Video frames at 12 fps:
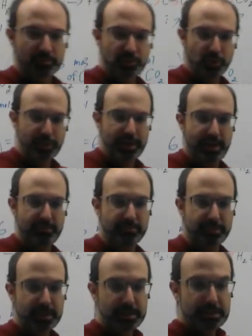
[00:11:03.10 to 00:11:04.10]
So we
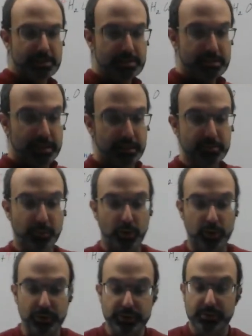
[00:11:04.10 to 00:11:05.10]
have 6
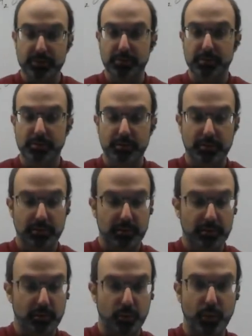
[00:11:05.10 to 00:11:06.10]
moles
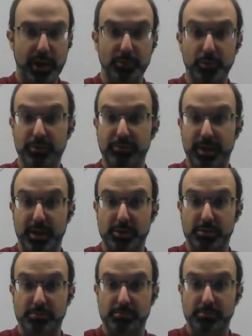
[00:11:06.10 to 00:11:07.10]
when we're
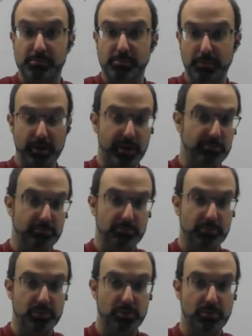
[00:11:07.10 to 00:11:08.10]
finished. All right,
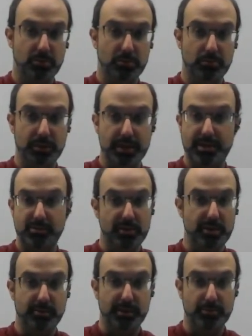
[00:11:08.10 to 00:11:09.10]
so we now
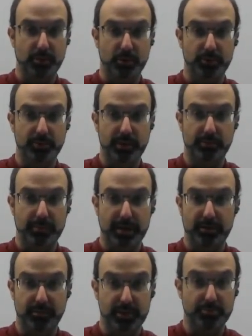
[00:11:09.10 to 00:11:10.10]
know how many moles we could
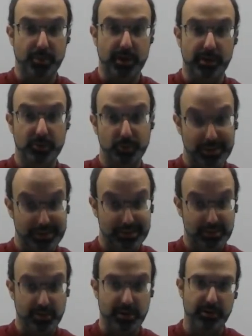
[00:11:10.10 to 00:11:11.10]
make of this product with
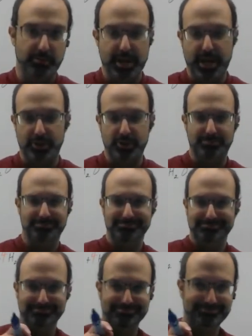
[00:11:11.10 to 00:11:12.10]
this starting reaction.
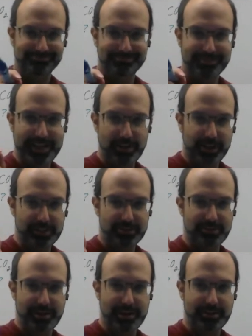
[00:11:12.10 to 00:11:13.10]
Now let's
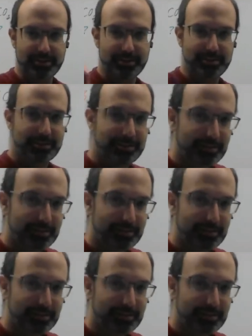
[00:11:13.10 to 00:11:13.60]
try the